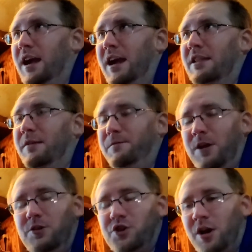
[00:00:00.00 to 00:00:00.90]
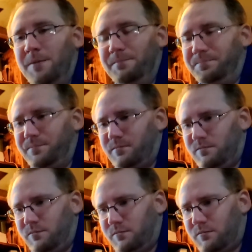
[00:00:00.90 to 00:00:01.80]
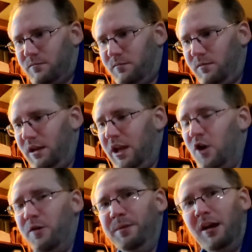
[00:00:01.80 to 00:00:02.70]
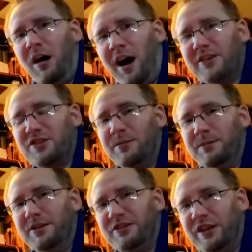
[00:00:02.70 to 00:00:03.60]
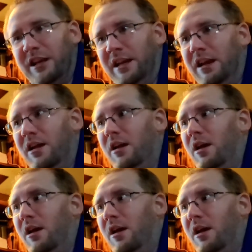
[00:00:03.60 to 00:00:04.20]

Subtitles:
in the future, it would be awesome to see